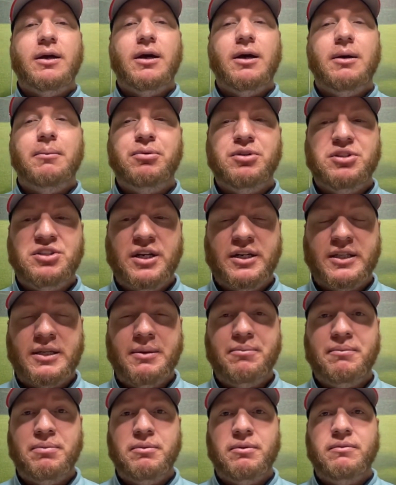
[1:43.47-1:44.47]
protect
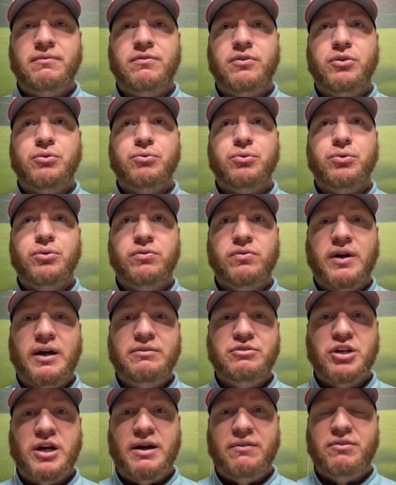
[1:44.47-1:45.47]
them for the Rule 5
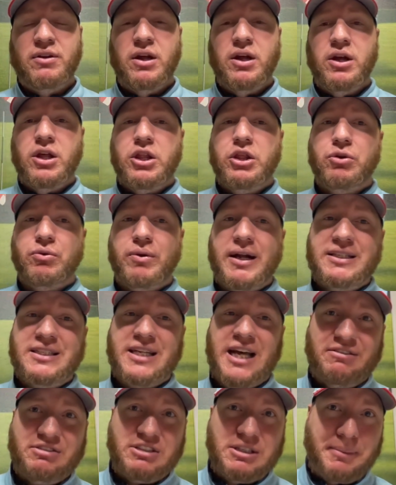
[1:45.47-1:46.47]
draft, the Reds
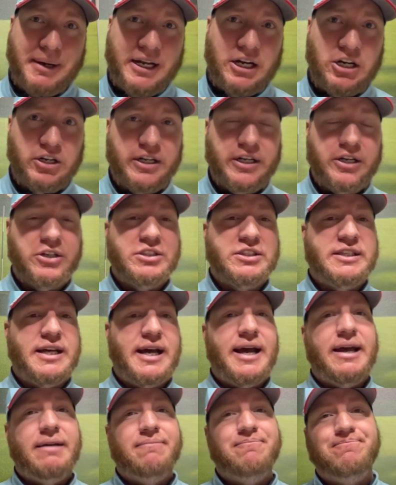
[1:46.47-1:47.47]
have some minor leaguers
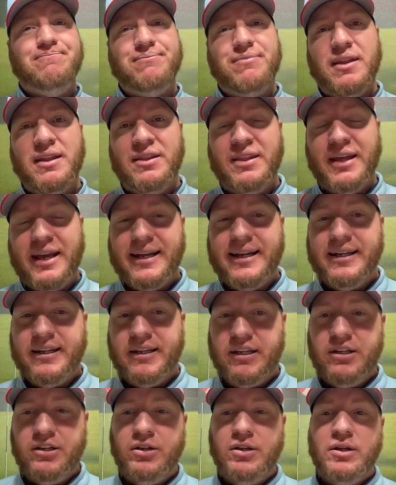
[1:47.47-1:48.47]
that they
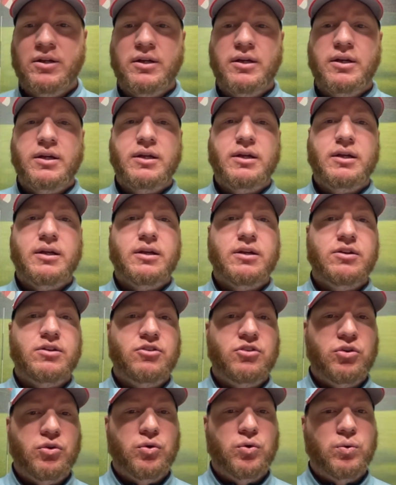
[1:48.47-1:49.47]
need
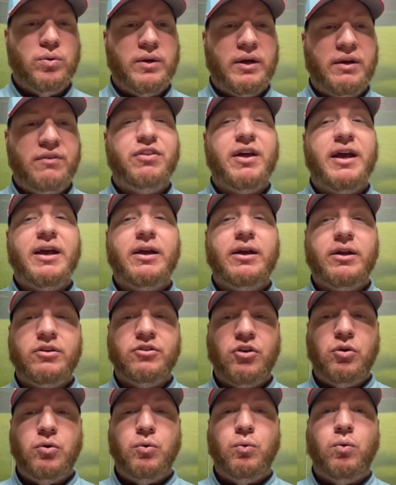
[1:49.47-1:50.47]
to, if they
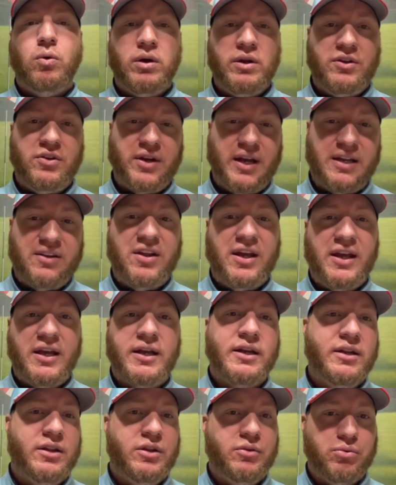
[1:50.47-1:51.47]
don't want to get
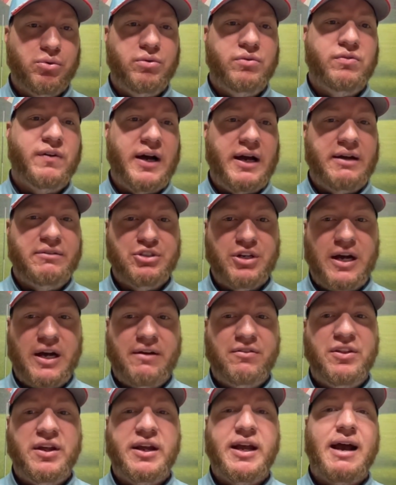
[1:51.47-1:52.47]
taken in the Rule 5
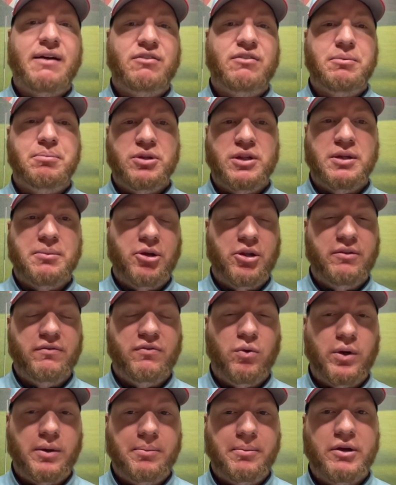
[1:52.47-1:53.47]
draft, they have to put them on the
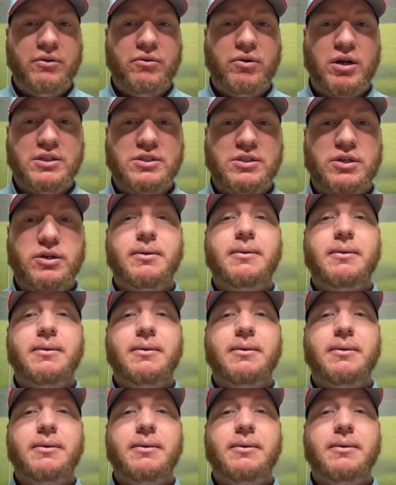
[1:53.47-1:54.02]
40-man roster.